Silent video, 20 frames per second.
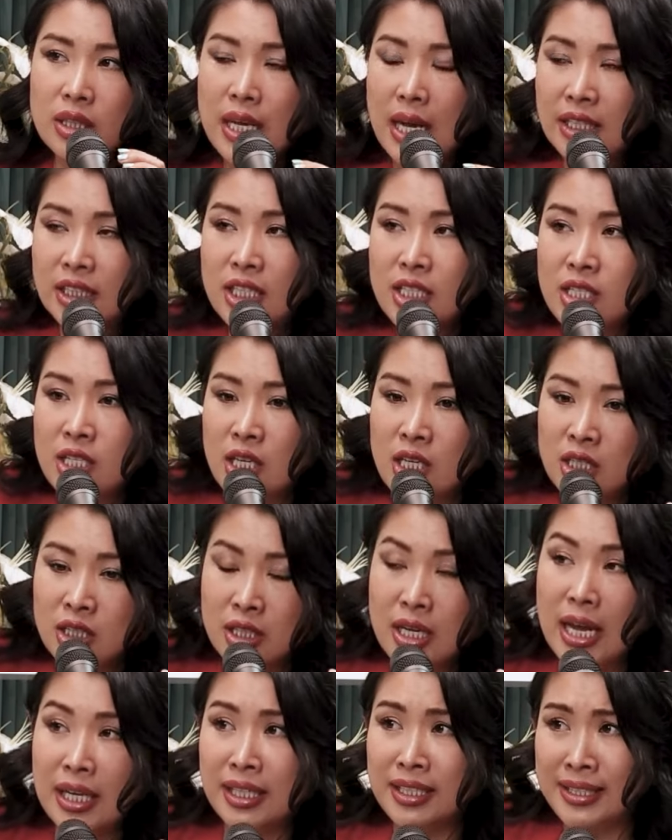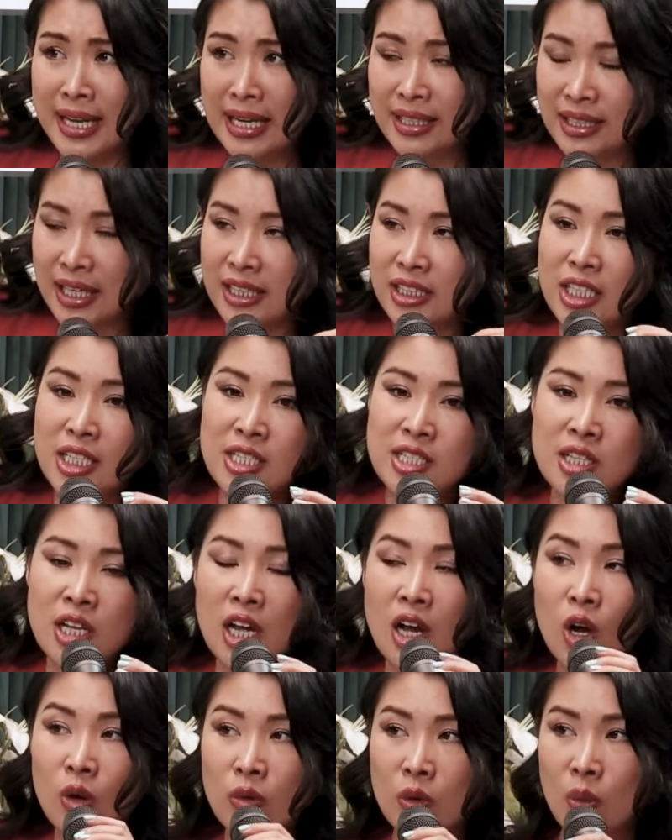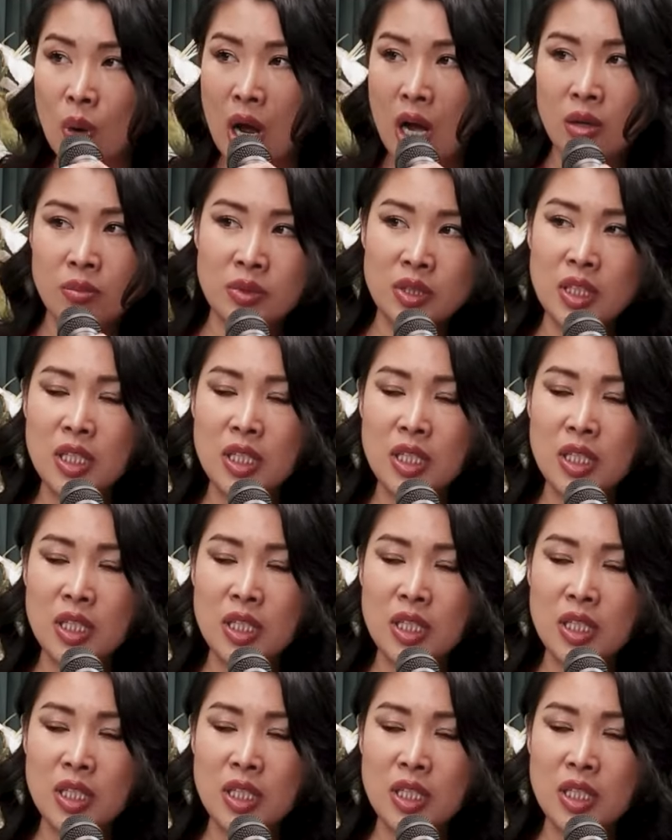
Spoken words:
Yeah, she's yeah exactly. She's not overwhelmed.